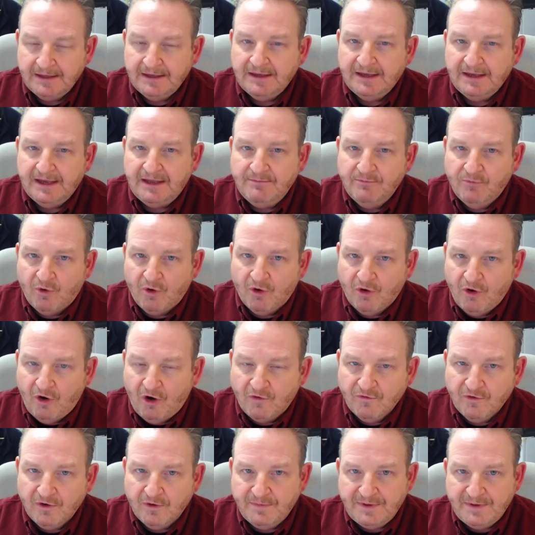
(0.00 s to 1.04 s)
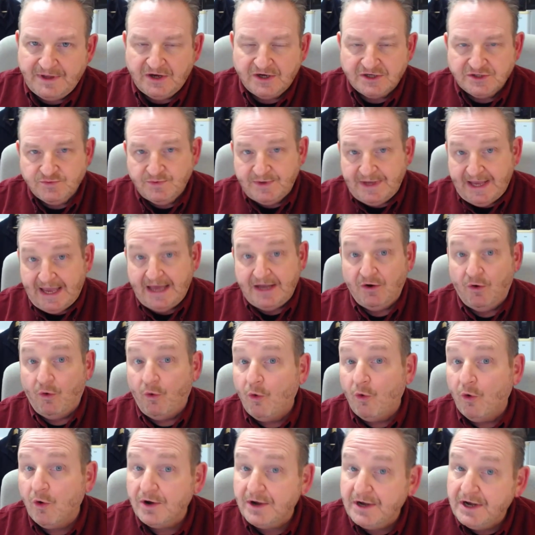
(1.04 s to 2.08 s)
And moreover, because we had
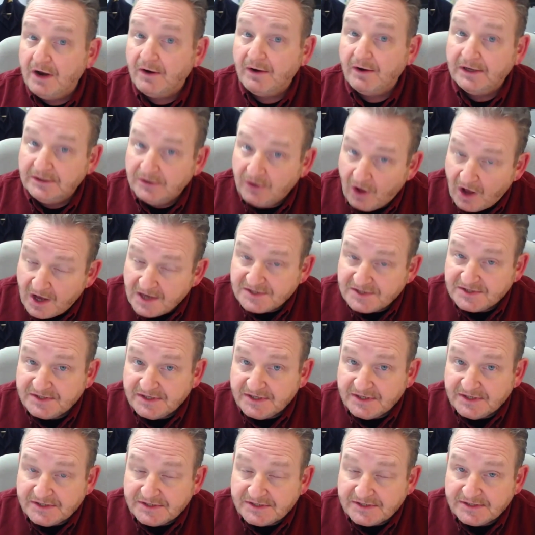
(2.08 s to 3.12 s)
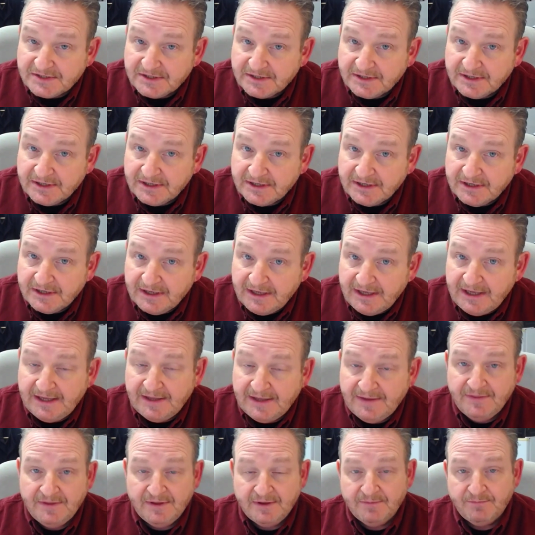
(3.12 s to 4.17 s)
ordinary losses
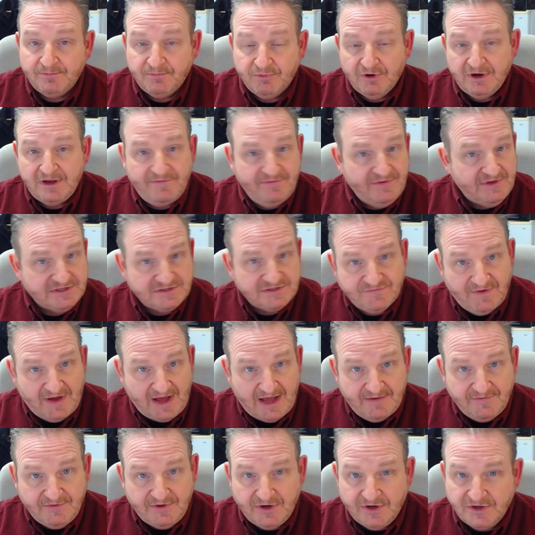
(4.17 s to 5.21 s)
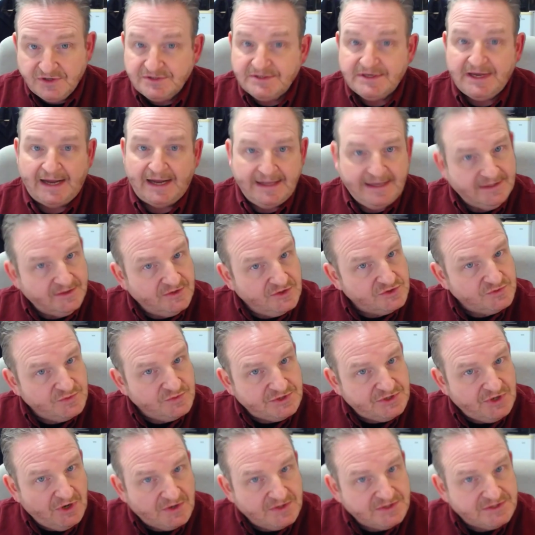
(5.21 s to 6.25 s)
in the previous 5 years, got to get those
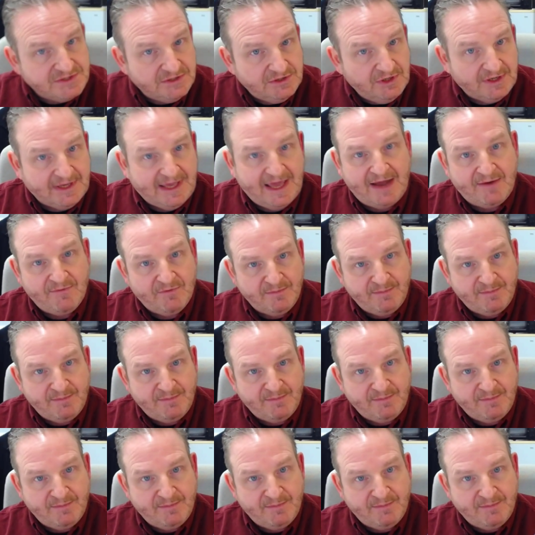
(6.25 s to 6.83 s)
returns to look at it.